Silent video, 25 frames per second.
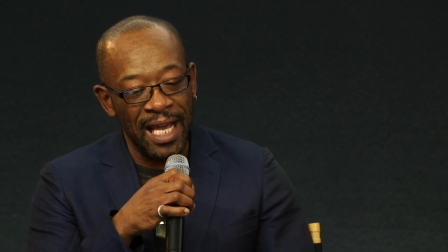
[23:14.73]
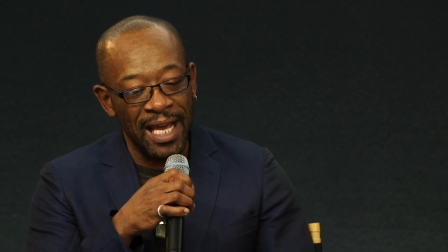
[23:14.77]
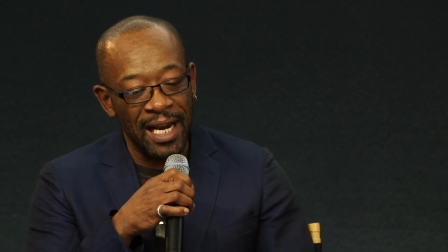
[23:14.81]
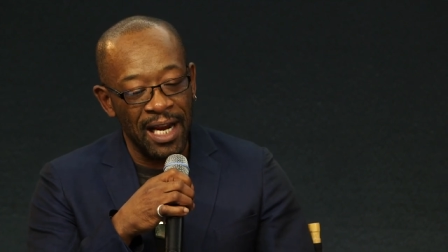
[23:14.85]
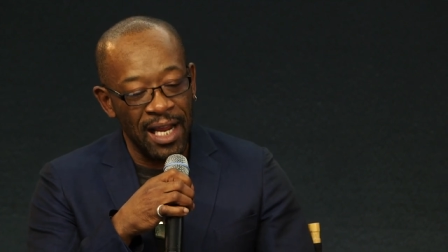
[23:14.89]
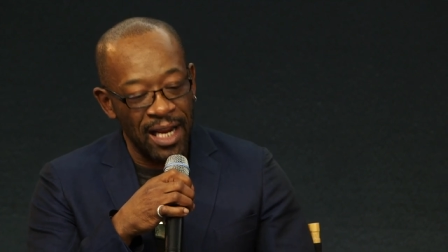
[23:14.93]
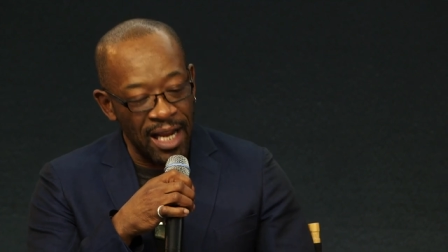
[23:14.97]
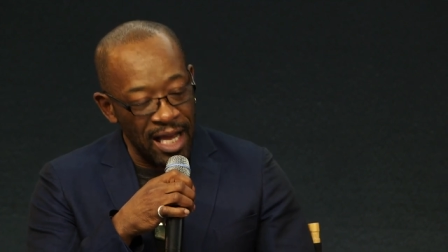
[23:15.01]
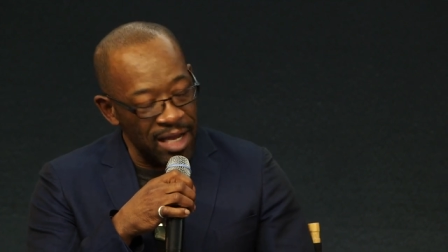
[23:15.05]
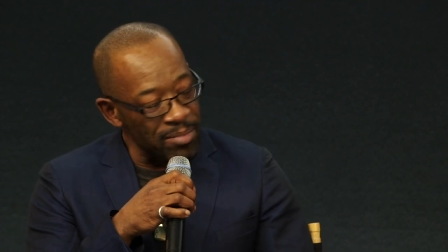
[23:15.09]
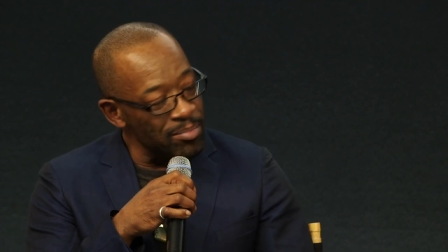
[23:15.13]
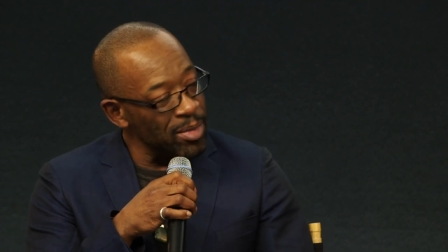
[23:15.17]
and
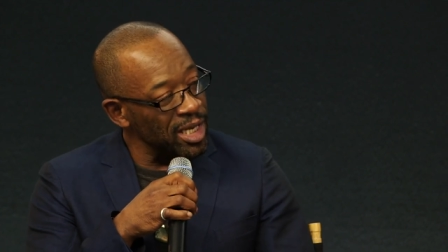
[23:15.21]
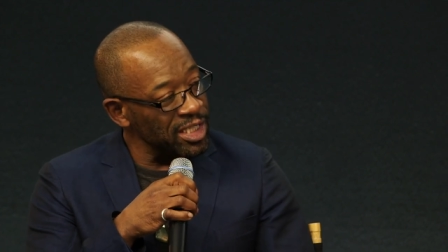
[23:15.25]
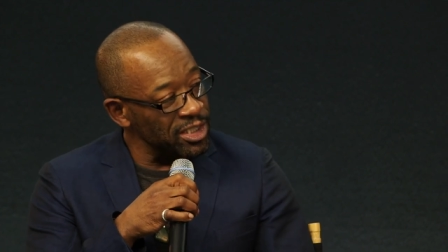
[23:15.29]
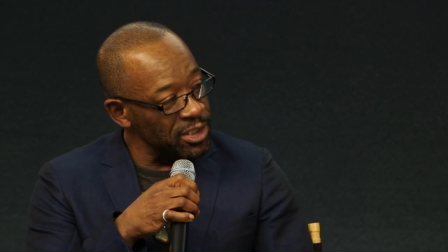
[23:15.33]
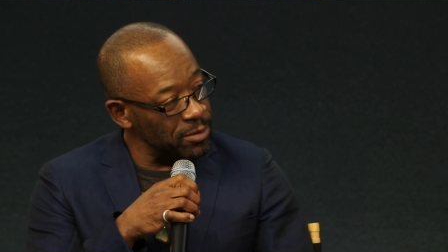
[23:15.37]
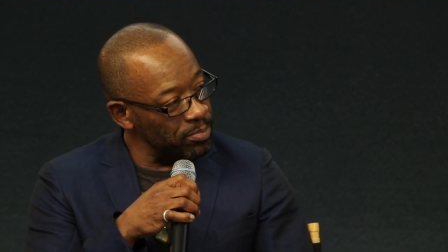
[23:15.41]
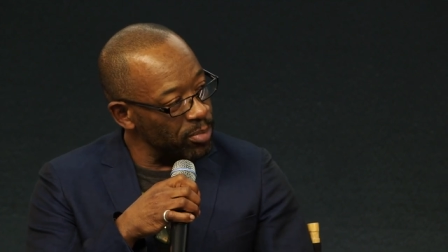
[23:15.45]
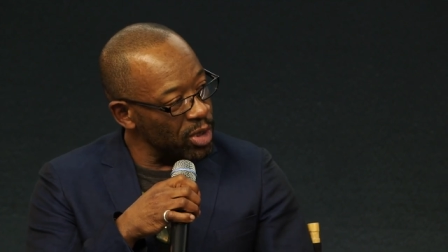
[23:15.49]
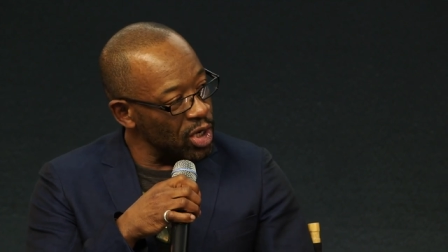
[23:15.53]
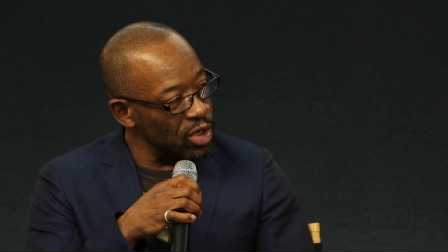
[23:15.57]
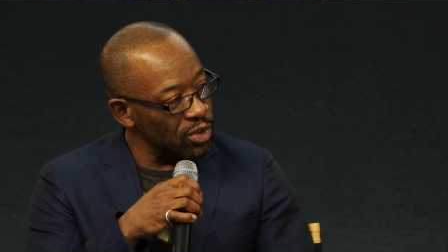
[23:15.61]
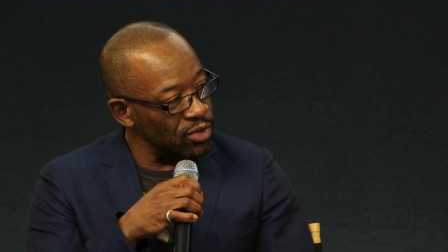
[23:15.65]
I like my
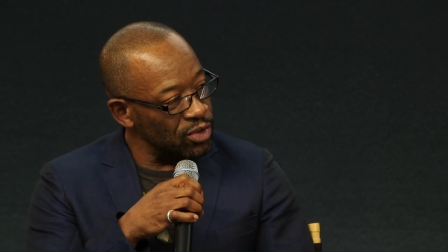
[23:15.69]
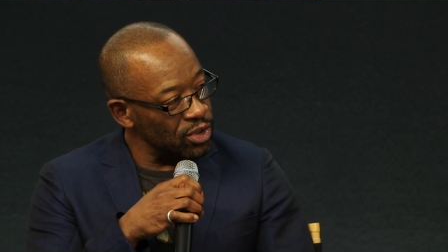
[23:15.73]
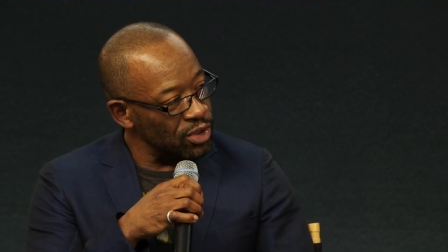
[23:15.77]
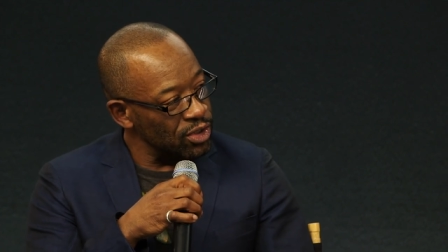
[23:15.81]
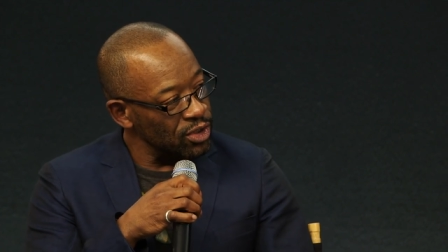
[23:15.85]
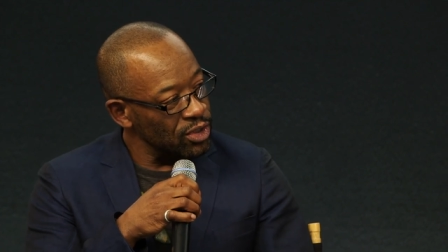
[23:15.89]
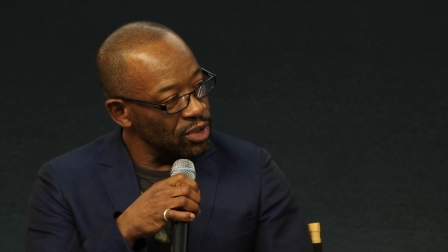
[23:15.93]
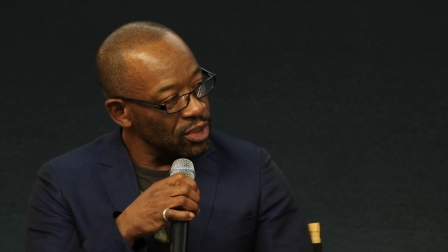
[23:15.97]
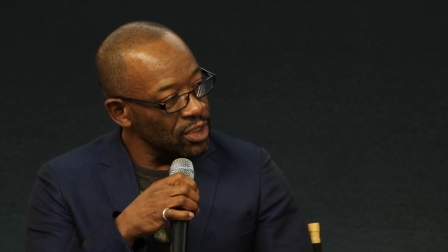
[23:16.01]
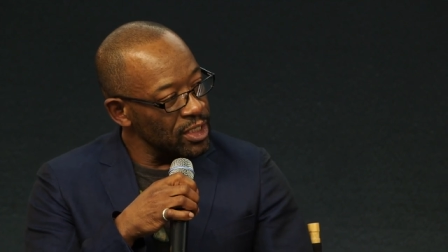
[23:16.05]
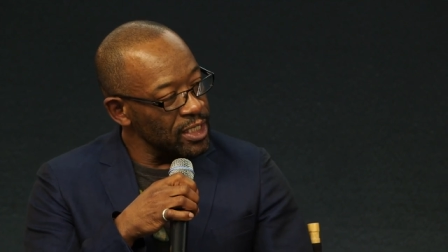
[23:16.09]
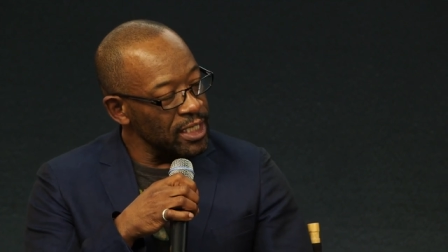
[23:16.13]
spot
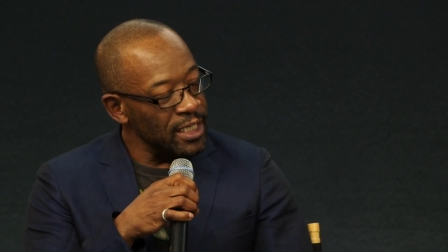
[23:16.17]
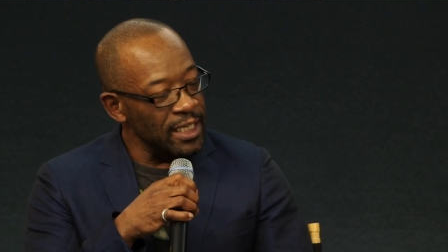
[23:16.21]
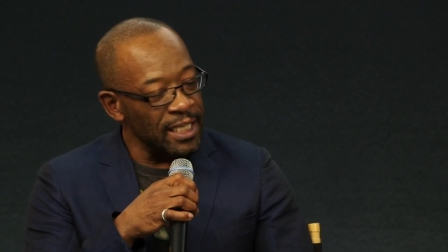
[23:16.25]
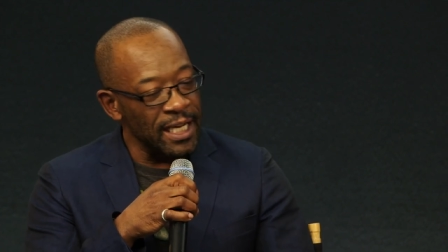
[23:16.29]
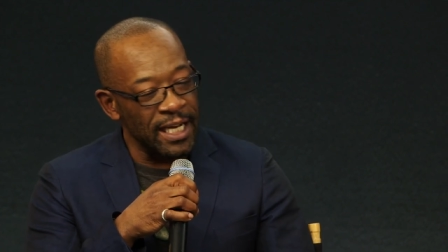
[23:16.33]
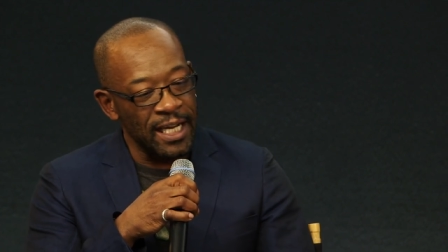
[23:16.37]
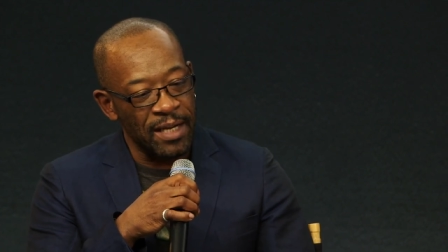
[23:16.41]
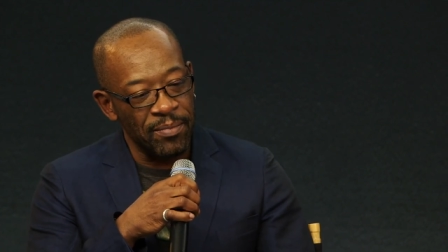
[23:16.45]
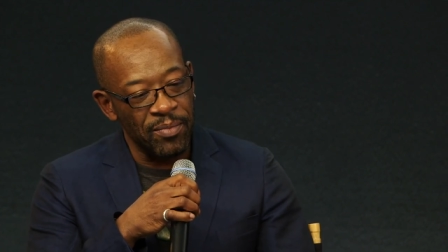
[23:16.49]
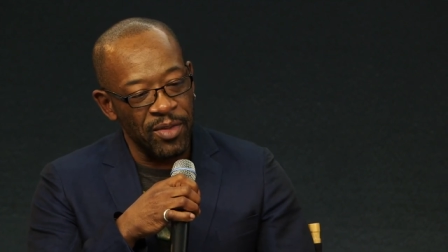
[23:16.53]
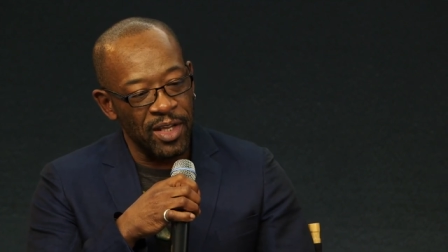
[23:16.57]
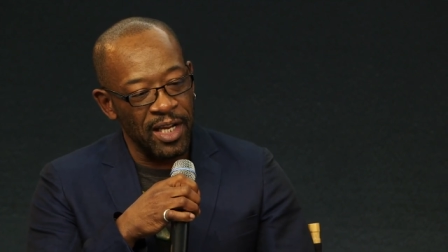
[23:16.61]

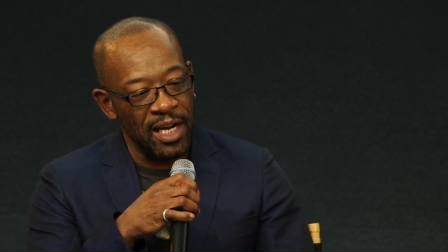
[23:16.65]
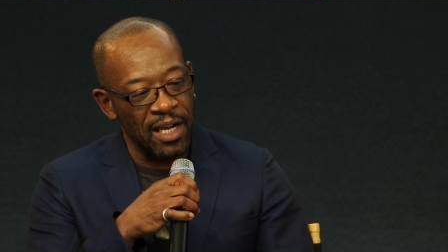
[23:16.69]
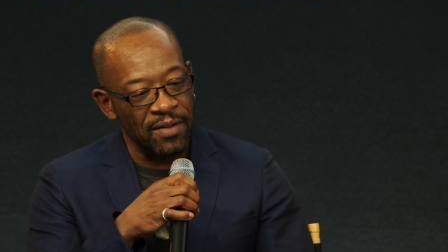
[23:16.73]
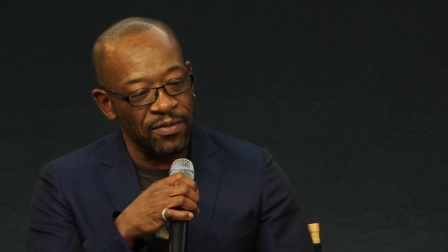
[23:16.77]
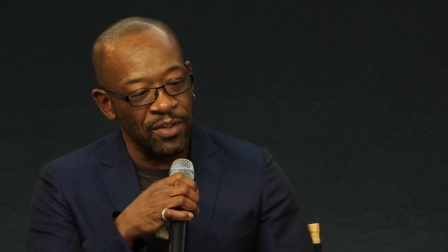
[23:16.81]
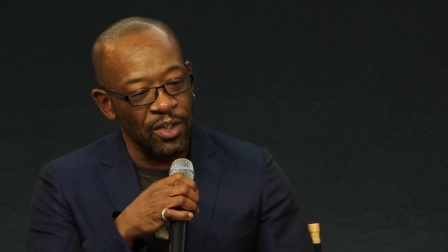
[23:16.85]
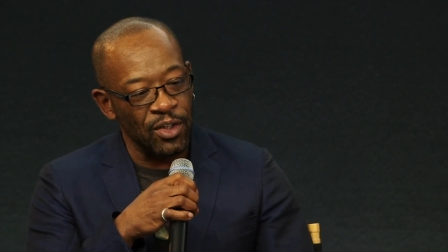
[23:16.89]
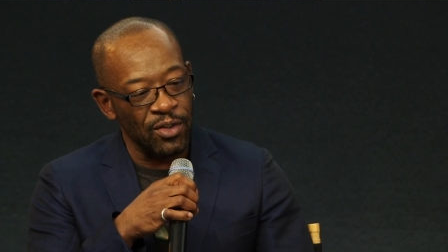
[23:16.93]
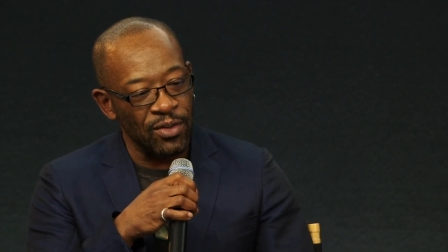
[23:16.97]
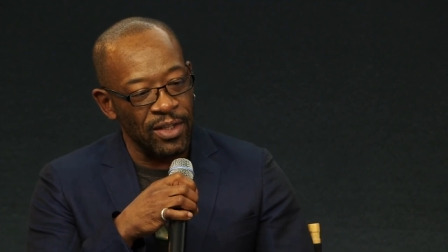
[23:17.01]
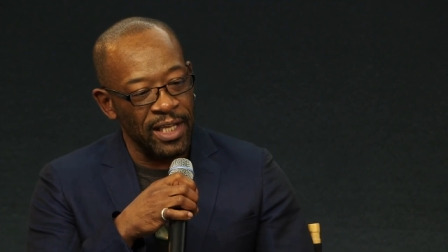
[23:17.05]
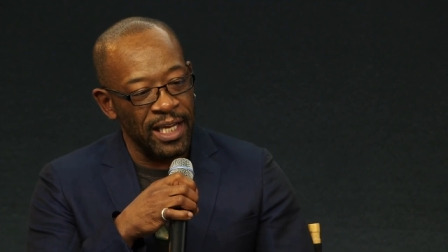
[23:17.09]
um, that
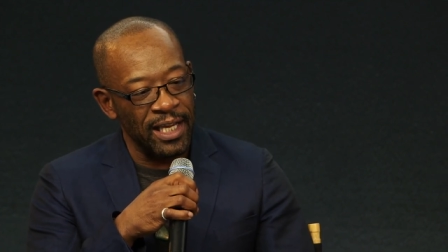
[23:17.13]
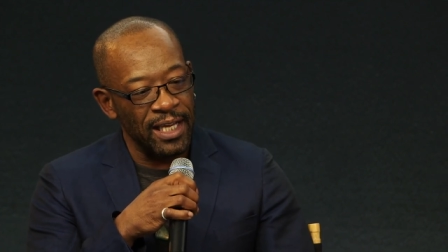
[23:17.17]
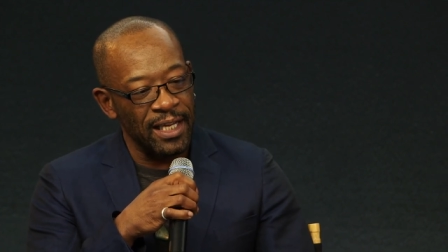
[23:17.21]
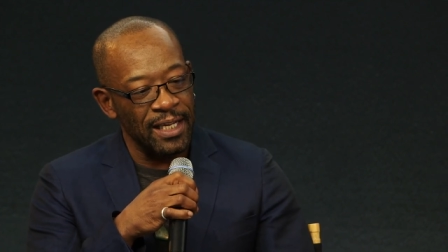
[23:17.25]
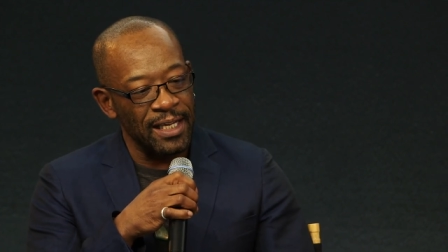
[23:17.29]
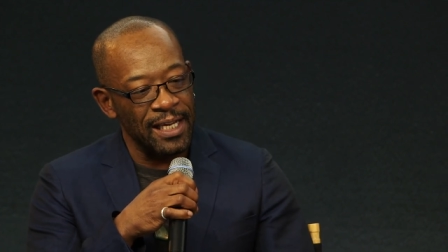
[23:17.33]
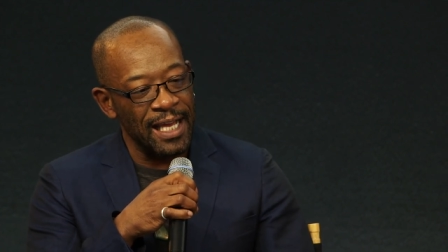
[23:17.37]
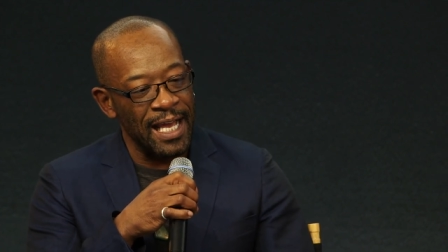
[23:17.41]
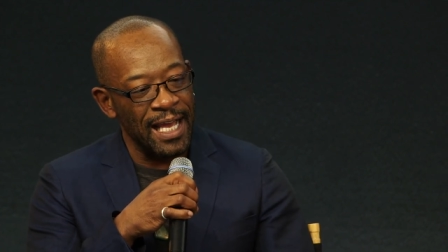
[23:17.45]
I've got there.